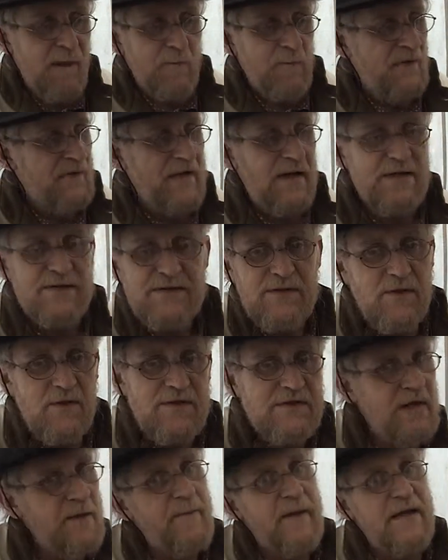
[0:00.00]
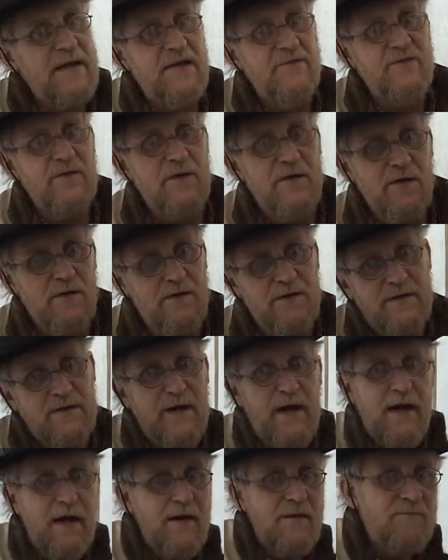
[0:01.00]
But that's the only time I'd ever heard of
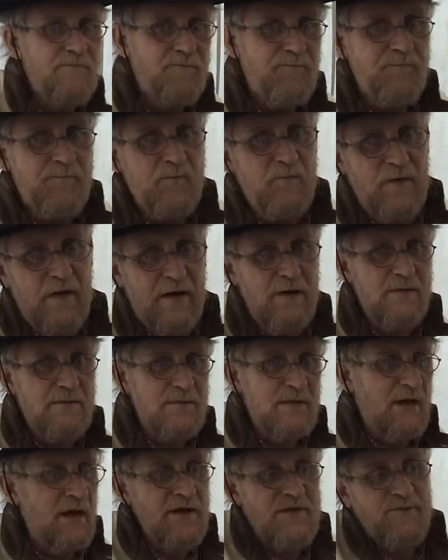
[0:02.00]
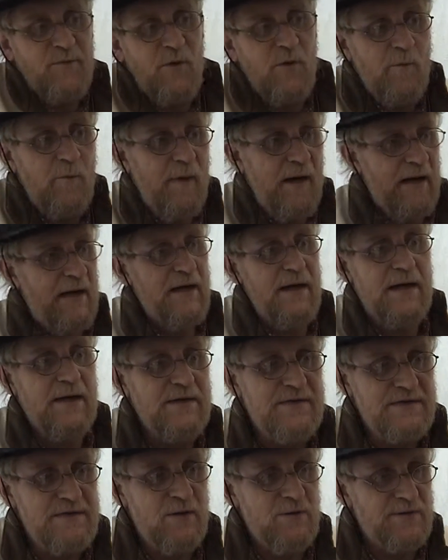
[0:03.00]
that. Now, lodgepole
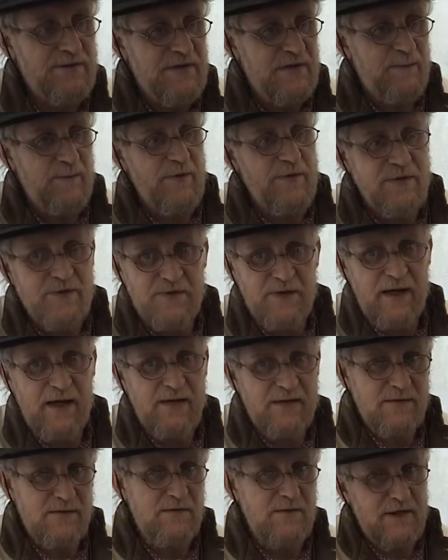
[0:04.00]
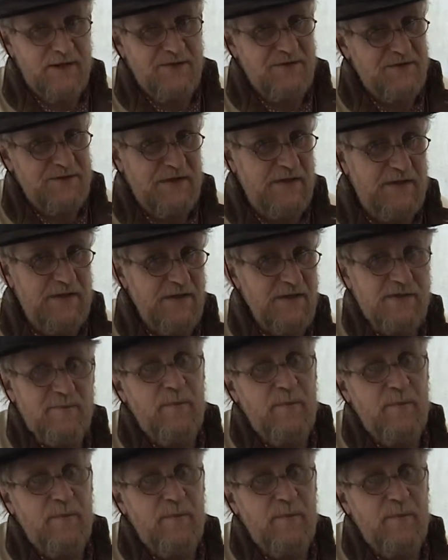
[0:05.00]
pines don't seem to attract electricity near as